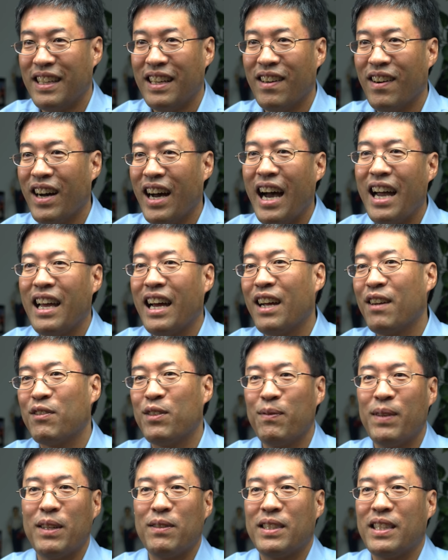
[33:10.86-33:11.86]
You know, I have to
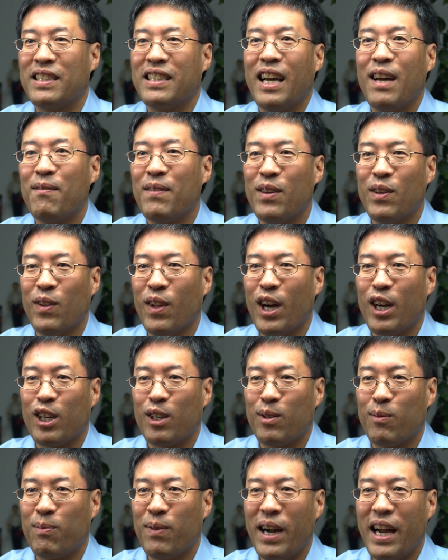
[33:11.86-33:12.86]
admit, since I'm no
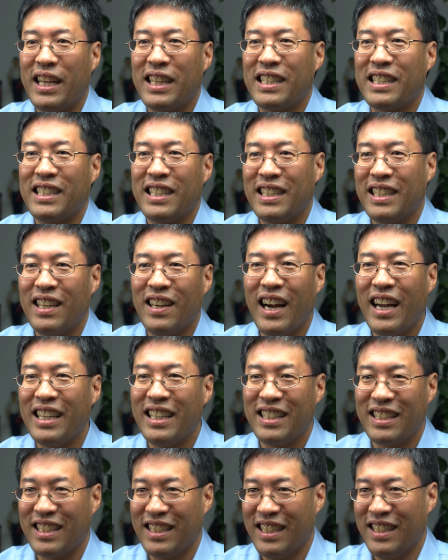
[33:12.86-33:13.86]
longer practicing there, I
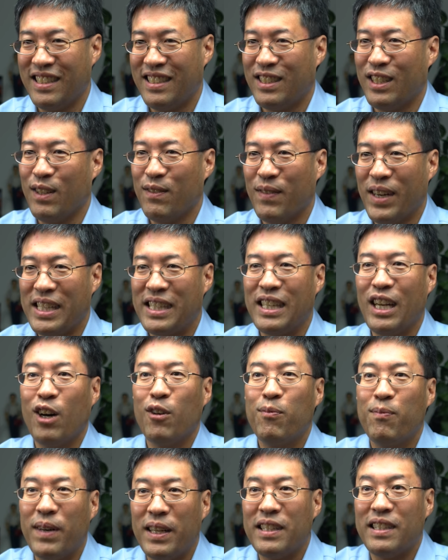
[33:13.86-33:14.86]
didn't get it
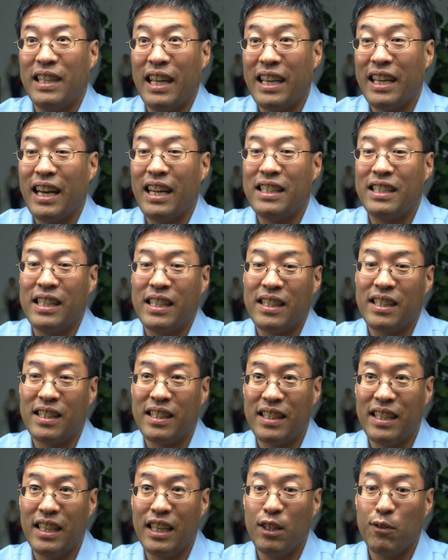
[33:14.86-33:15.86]
myself, but they got a chance to
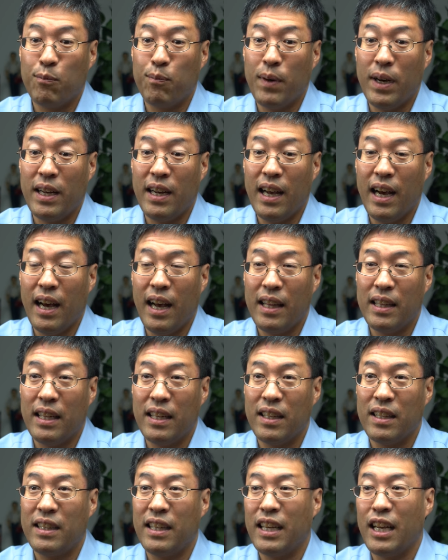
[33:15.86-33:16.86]
see it. But the
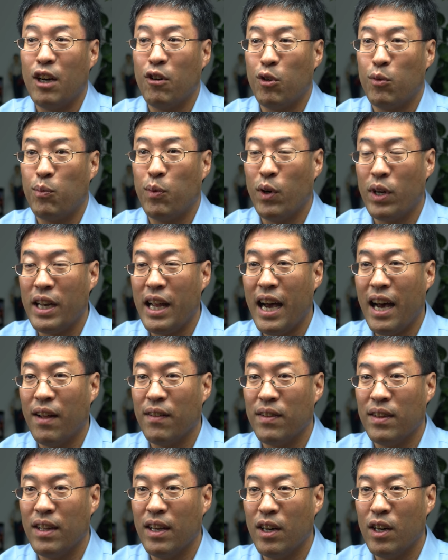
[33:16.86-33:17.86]
other thing I would point
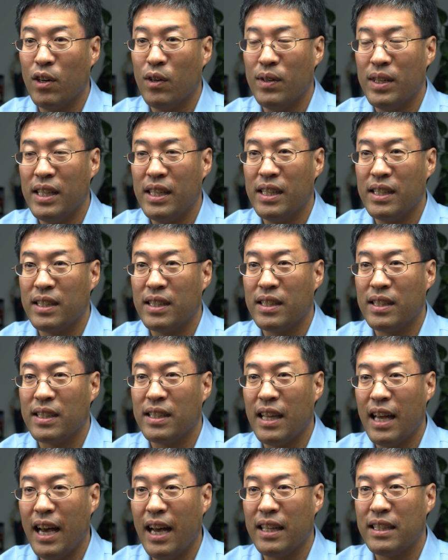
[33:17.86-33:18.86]
out, though, is
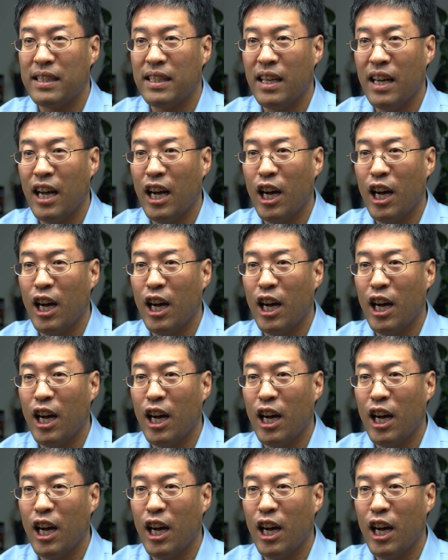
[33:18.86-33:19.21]
that